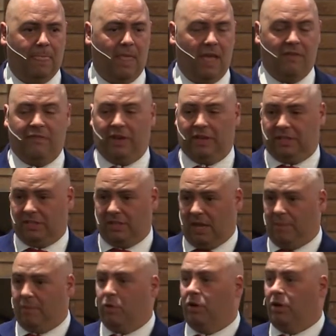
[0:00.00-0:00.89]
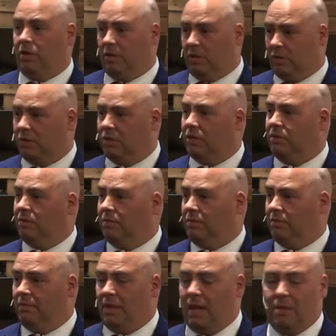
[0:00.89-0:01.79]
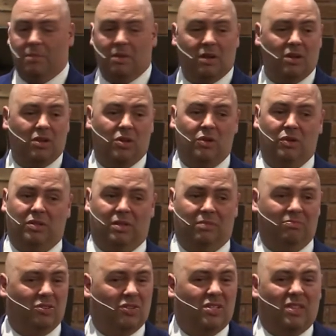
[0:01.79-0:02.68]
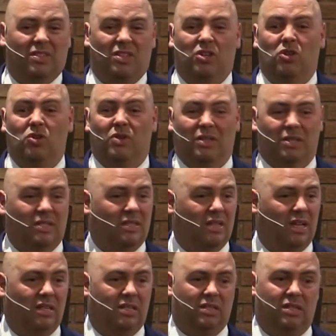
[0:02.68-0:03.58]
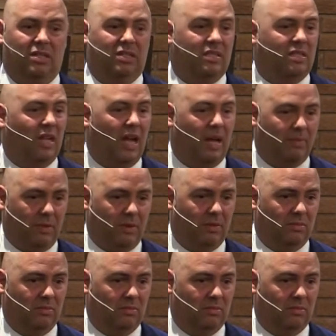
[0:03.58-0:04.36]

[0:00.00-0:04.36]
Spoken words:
If I say I'm going to use it, I'm going to use it. There's nothing you can say that's going to stop it.